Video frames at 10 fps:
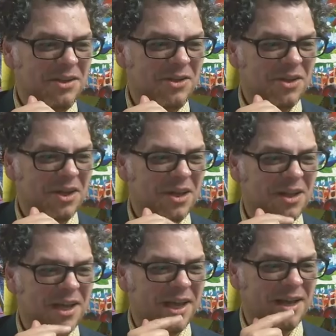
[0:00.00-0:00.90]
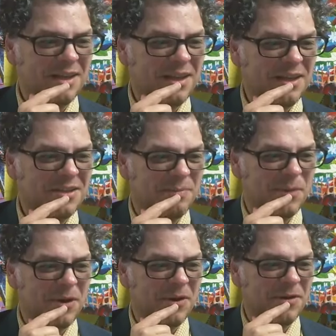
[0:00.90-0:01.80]
you can click on a link to
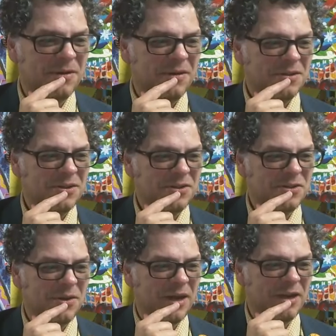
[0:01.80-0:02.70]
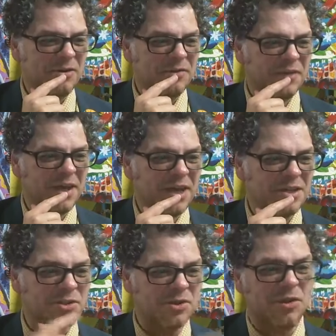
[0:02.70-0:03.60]
burn to turn on
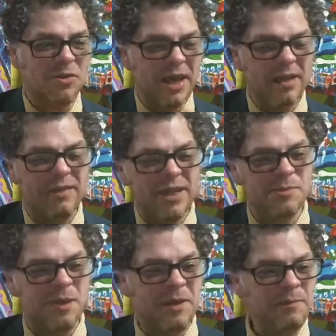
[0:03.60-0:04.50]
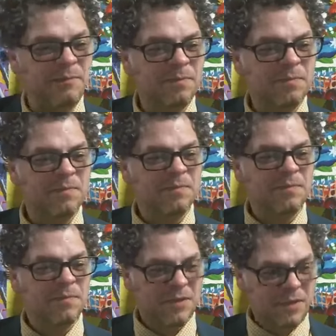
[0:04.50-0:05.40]
notifications. Oh, yeah. Thanks, man.
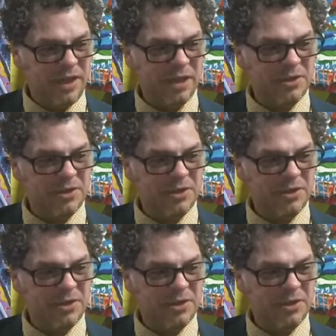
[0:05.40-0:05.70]
Yeah,